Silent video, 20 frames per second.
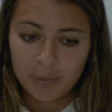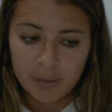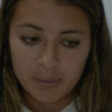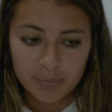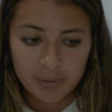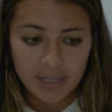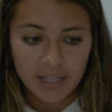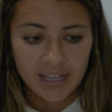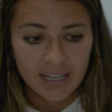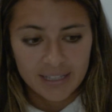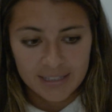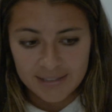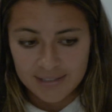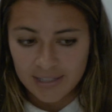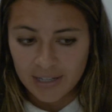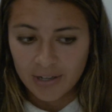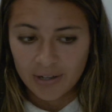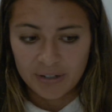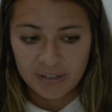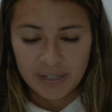to be played,
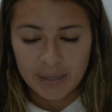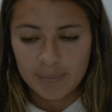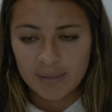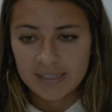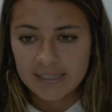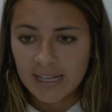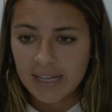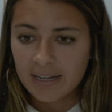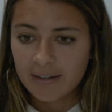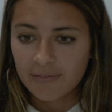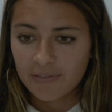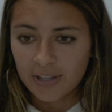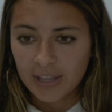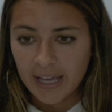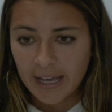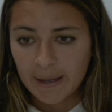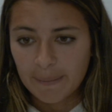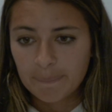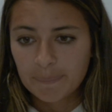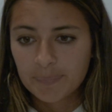so I'm excited for
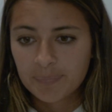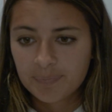that.